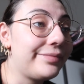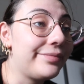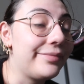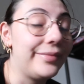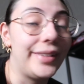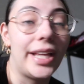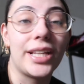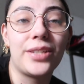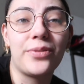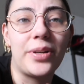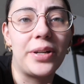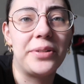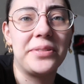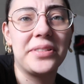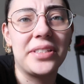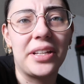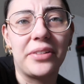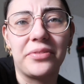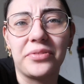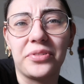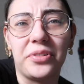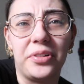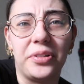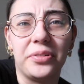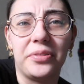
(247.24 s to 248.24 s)
that's why we
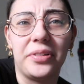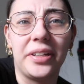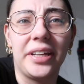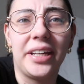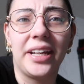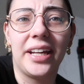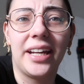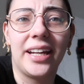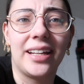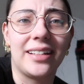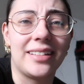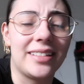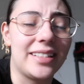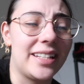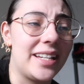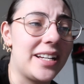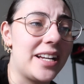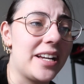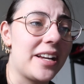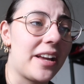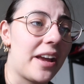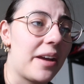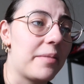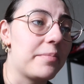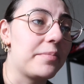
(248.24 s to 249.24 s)
sound croaky and, like,
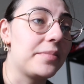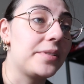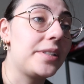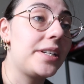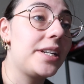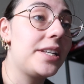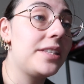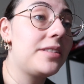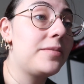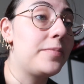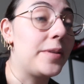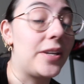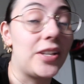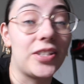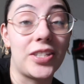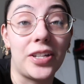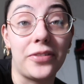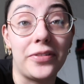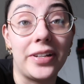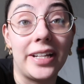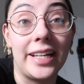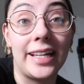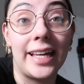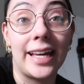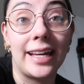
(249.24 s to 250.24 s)
I can't breathe, because I
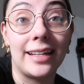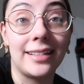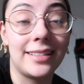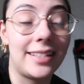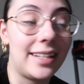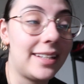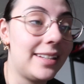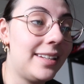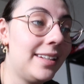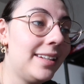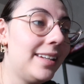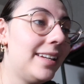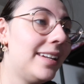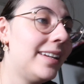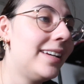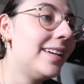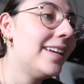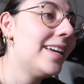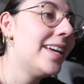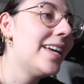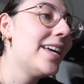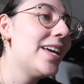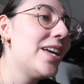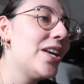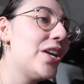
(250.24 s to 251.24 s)
really can't.
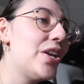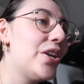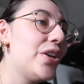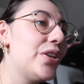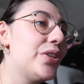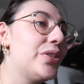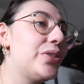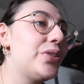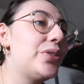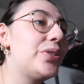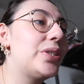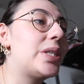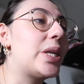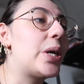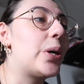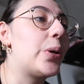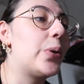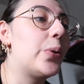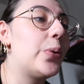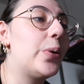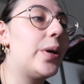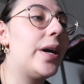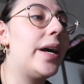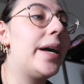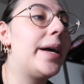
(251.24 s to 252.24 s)

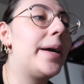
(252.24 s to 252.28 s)
So,